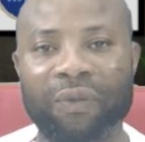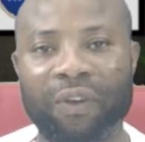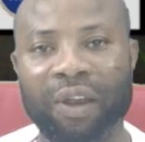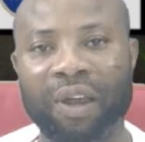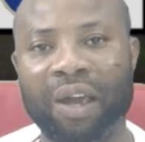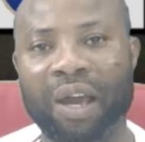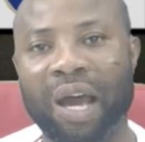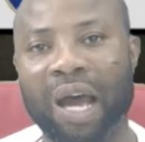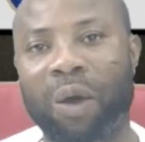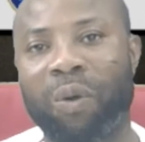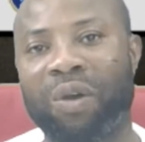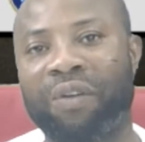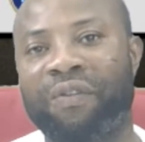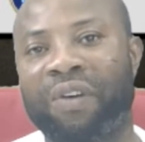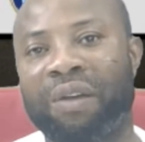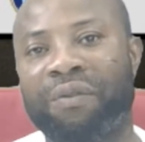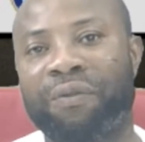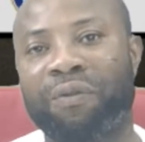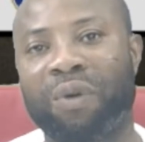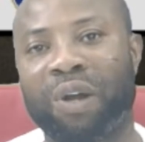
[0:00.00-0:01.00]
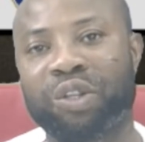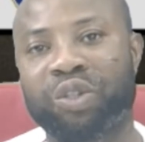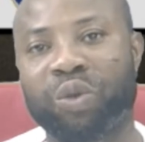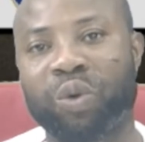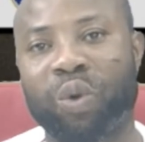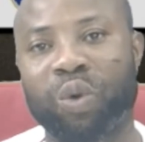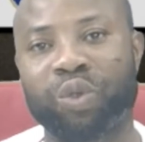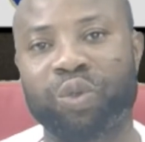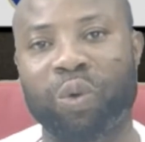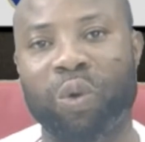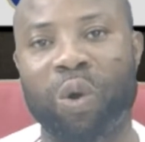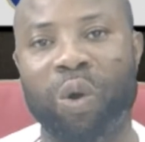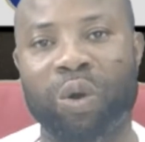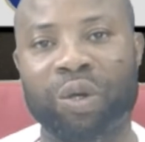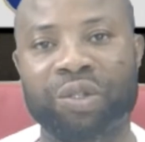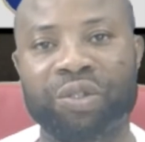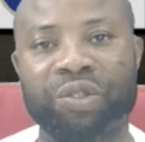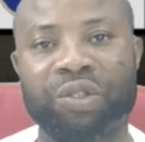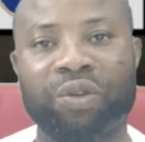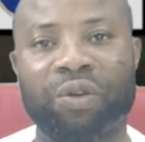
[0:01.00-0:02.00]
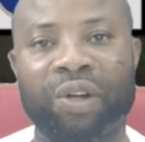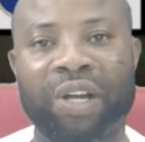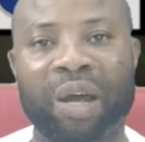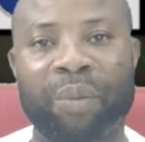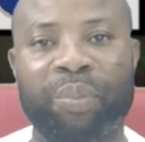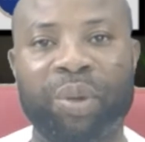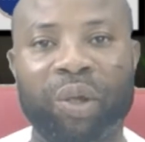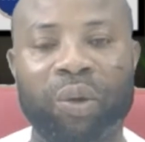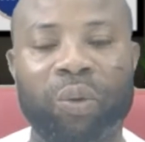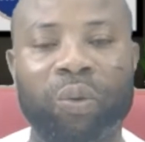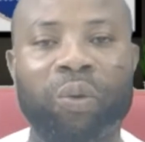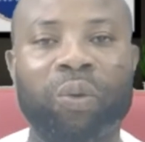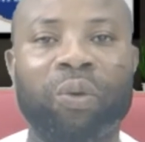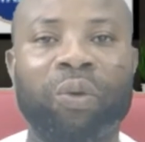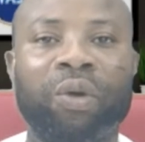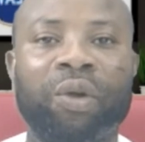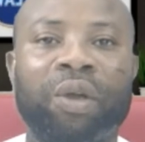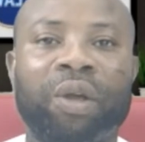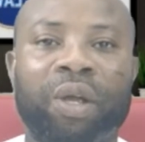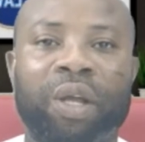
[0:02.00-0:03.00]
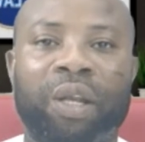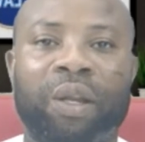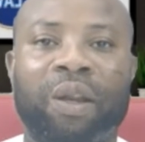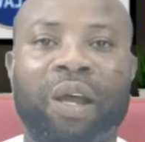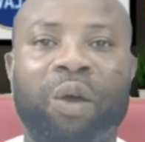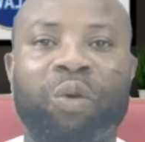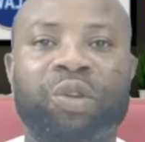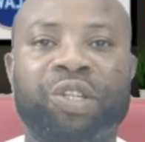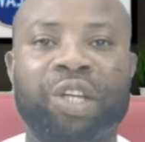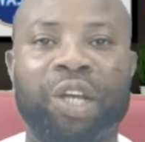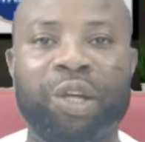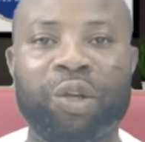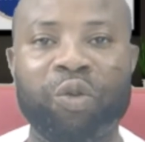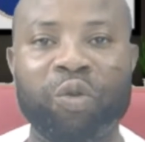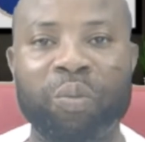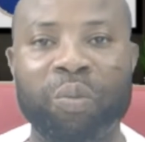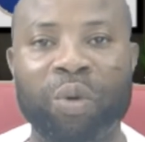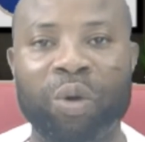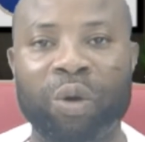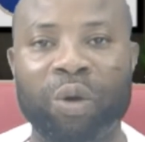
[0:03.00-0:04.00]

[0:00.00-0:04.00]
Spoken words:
However, if you are to go to court on appeal, that will take you more.